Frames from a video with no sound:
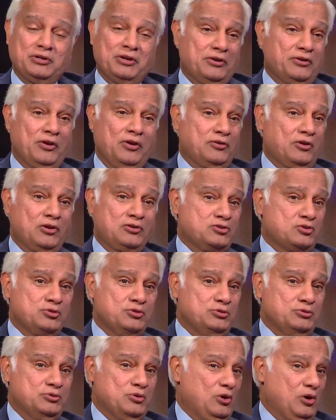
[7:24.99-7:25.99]
No, not
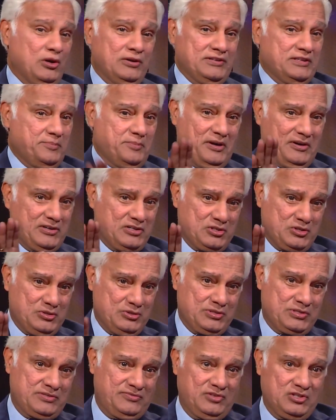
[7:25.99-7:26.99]
true. All of them are
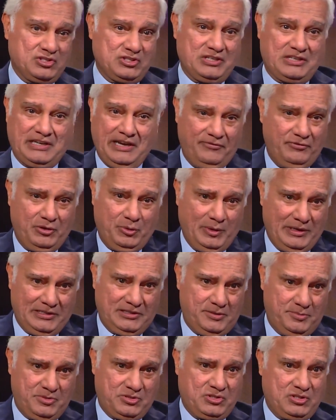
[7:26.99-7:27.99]
exclusivistic. Every one of
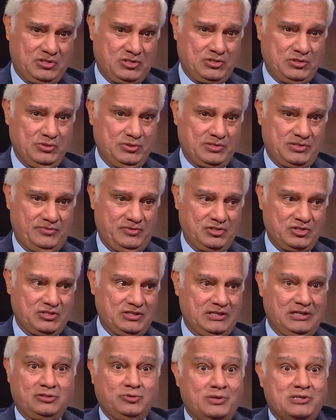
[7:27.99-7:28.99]
them is
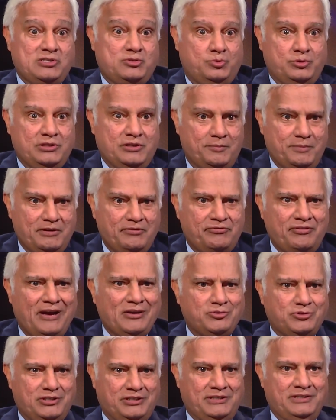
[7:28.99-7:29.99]
exclusivistic. Otherwise, they wouldn't have been
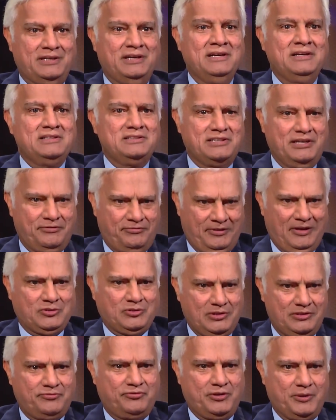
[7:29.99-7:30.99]
founded. They're
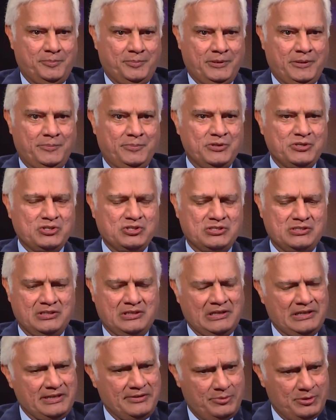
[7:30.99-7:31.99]
founded for a purpose,
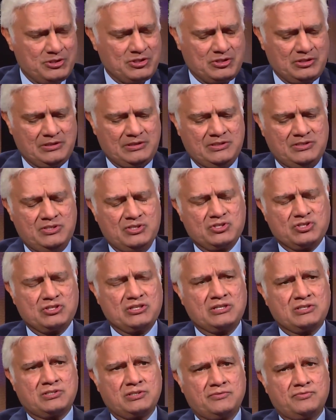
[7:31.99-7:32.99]
certainly with certain
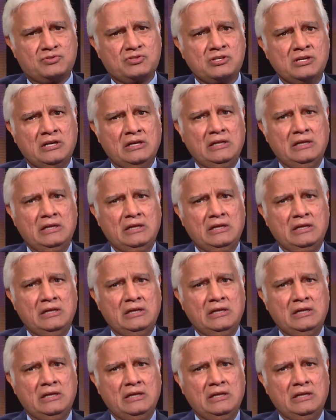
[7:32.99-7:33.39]
distinctives.